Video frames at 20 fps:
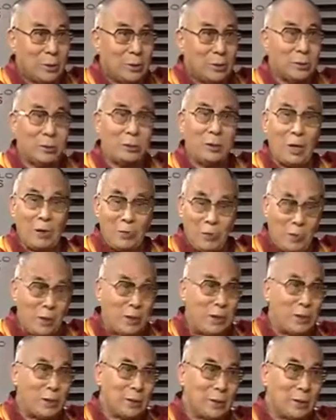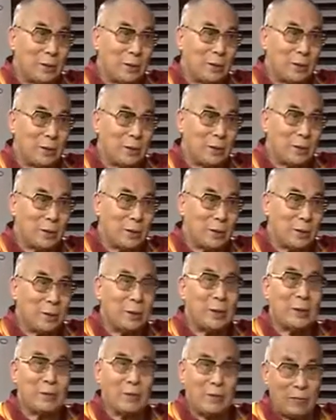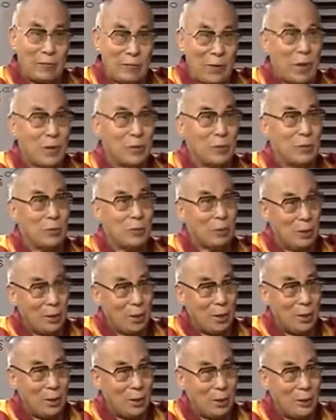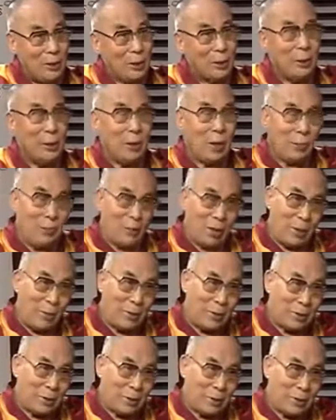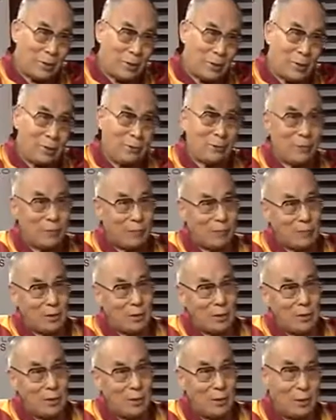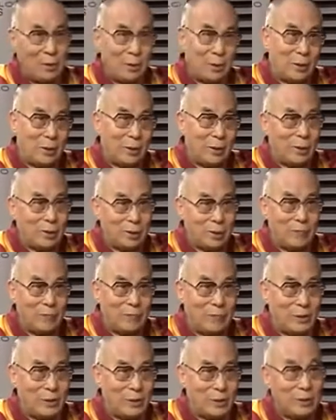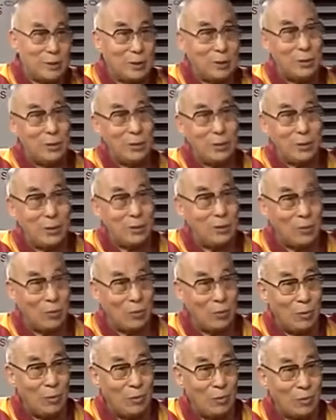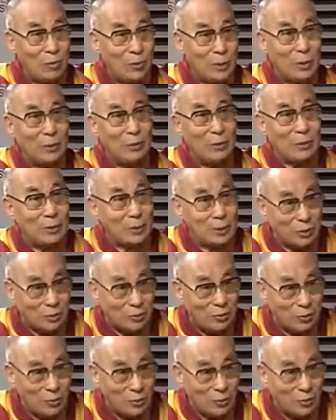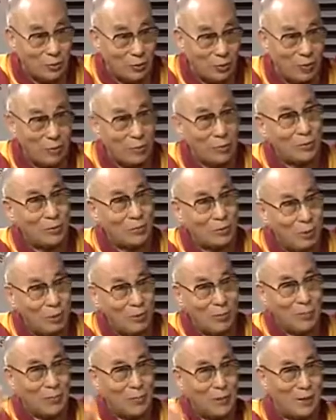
So the government leader, if they find okay, I'm happy. If they feel a little inconvenience, then no problem, including His Holiness Pope, no problem.